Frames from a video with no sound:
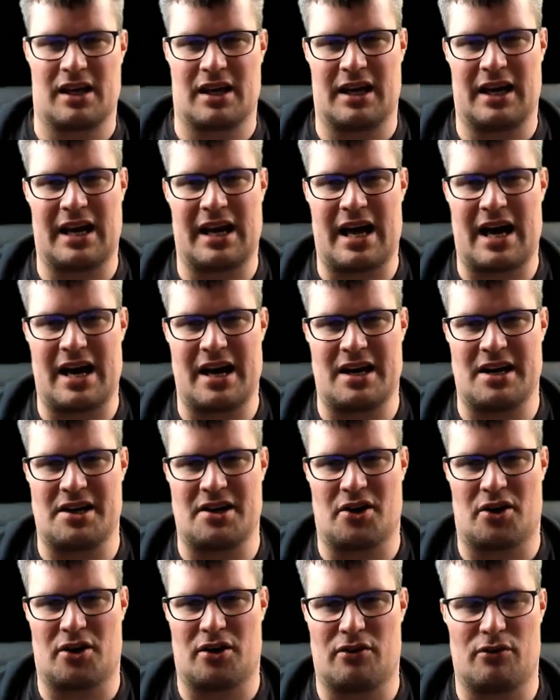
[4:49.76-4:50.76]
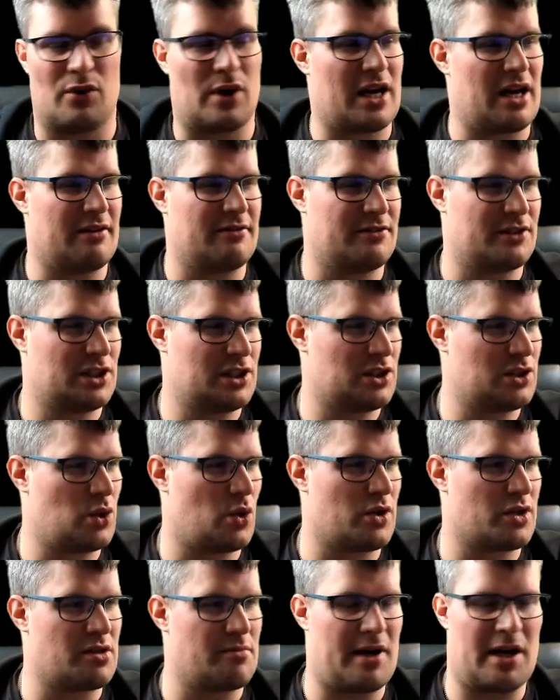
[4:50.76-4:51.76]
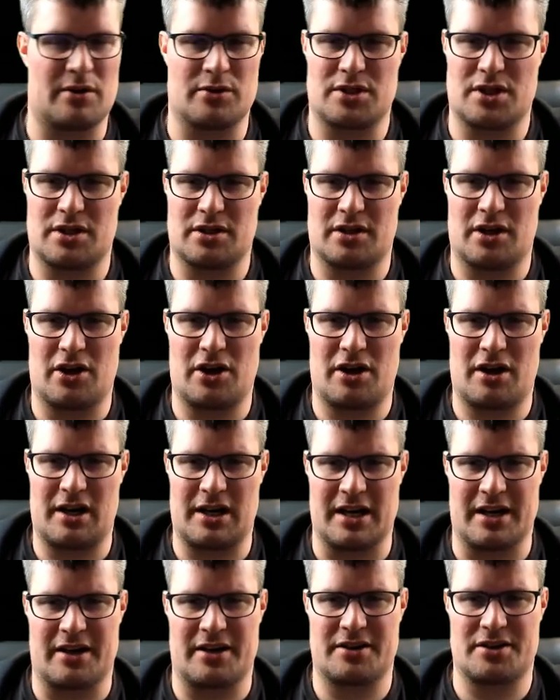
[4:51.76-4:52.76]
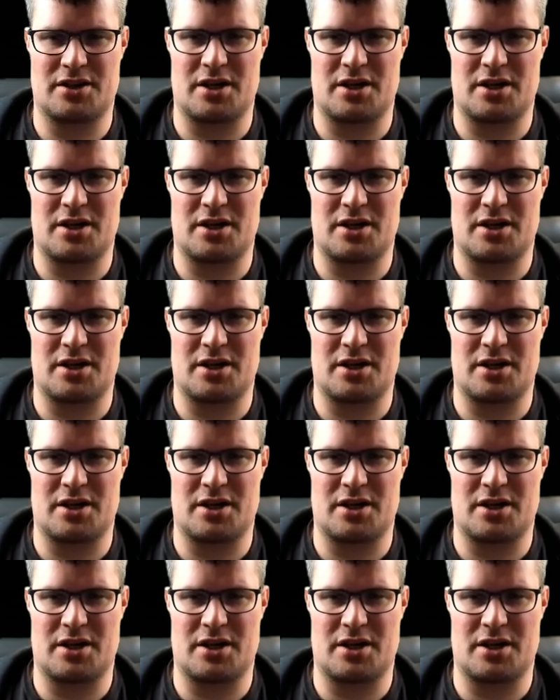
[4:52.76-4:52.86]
line of what I talked about earlier.